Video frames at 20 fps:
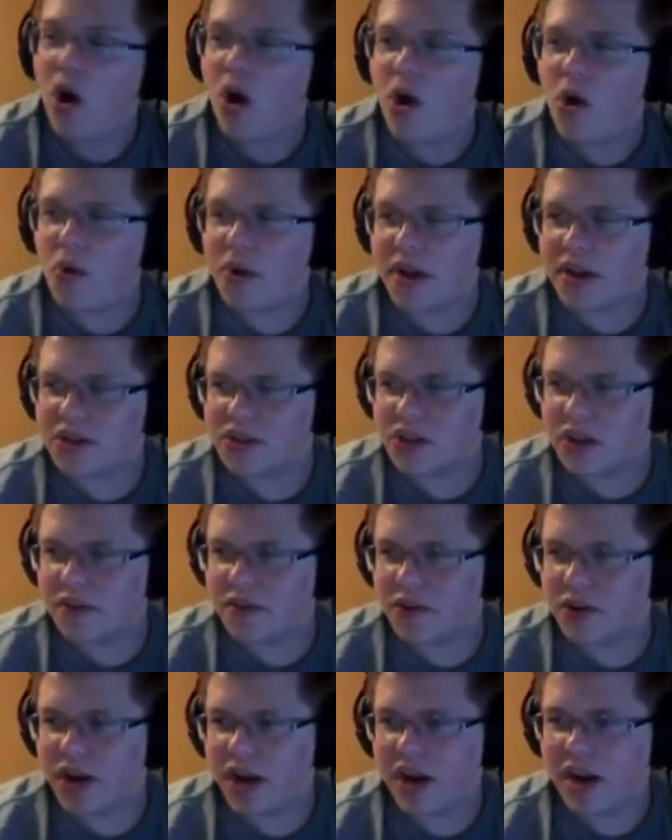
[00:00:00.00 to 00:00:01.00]
Oh, and I just thought of
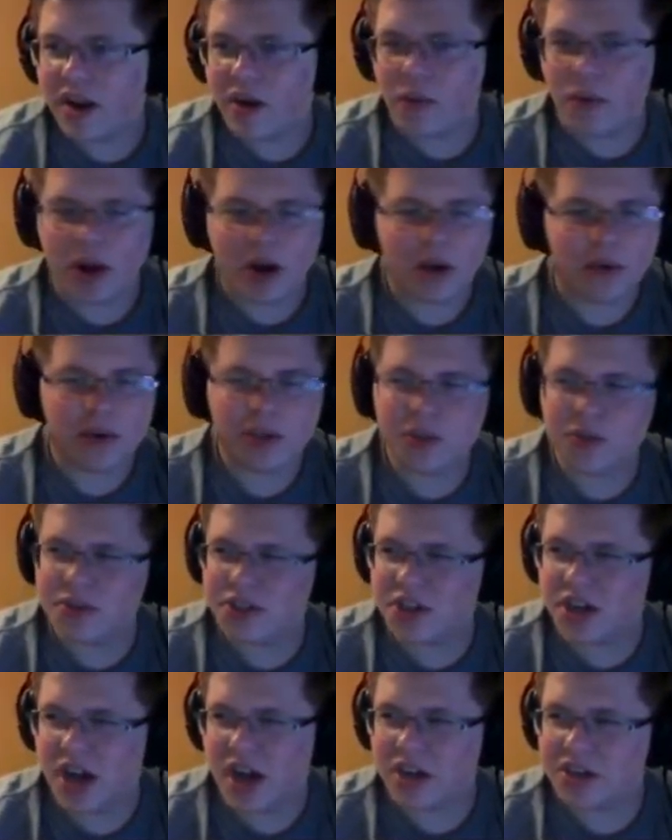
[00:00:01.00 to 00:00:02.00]
a great idea. Why don't I
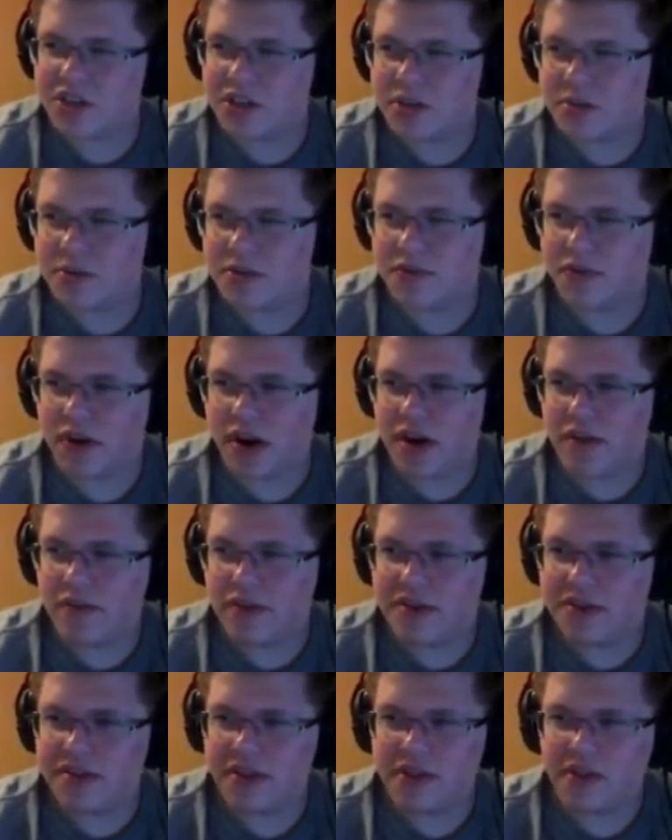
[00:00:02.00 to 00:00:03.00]
switch costumes for
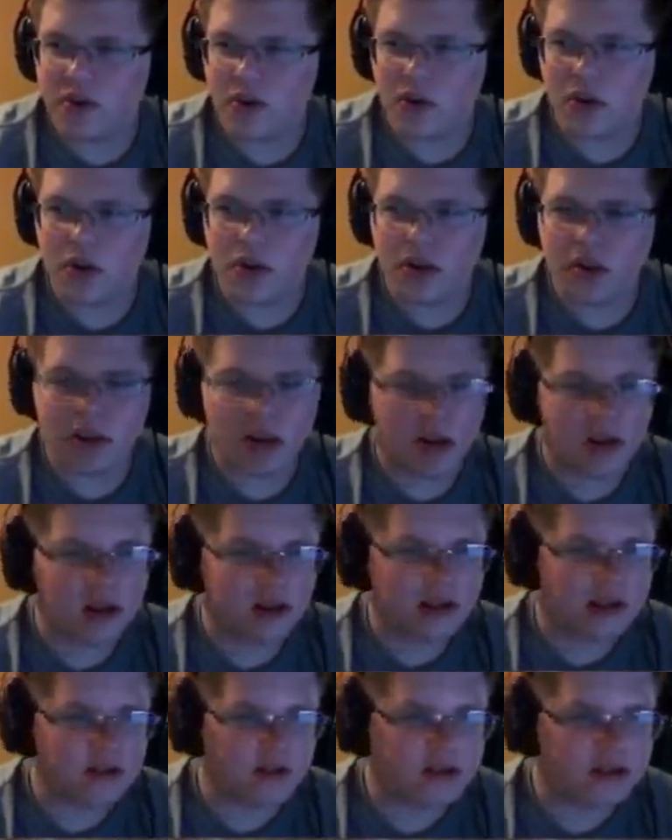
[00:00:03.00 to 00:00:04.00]
every single
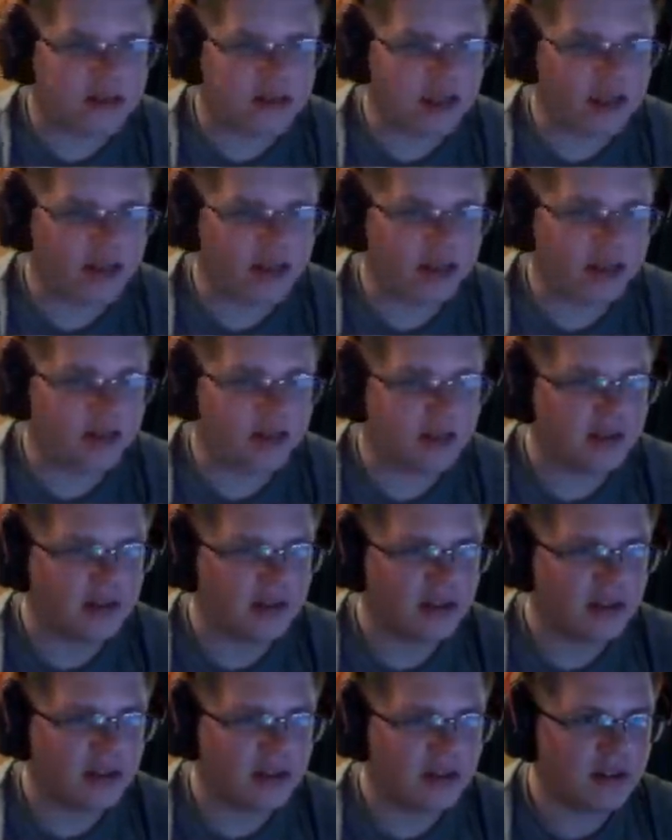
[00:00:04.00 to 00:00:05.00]
uh, sin?
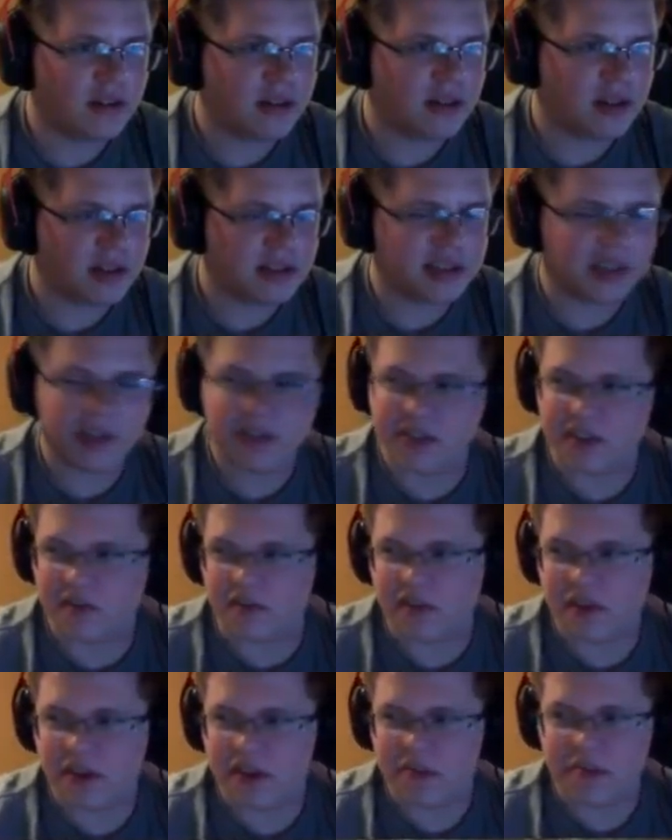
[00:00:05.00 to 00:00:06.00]
That sounds like
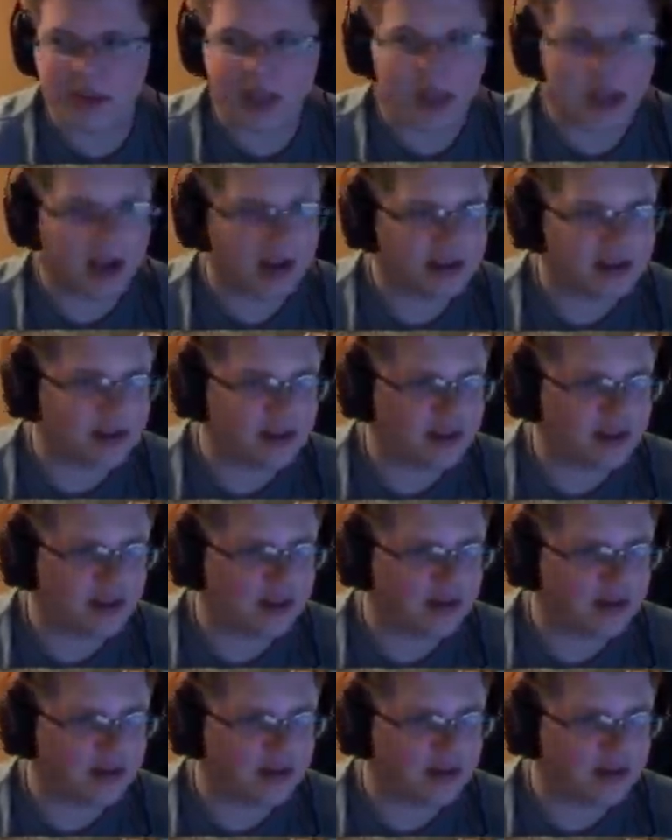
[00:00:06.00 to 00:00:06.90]
fun to me, honestly.